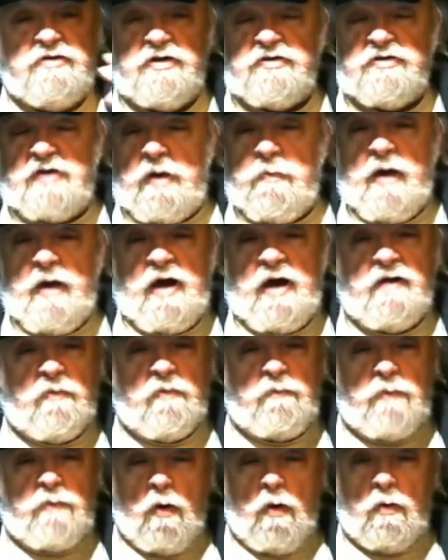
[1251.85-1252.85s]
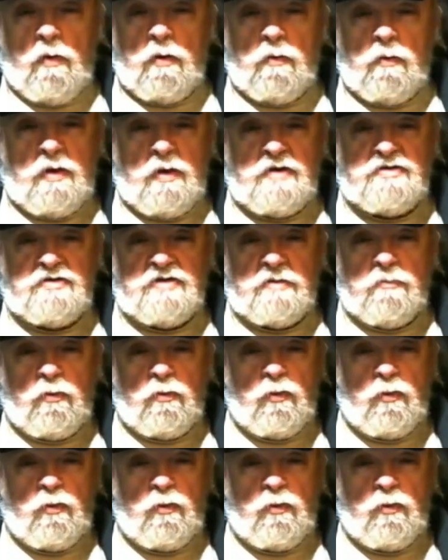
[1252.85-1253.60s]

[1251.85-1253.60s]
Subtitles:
just come out of a polar region,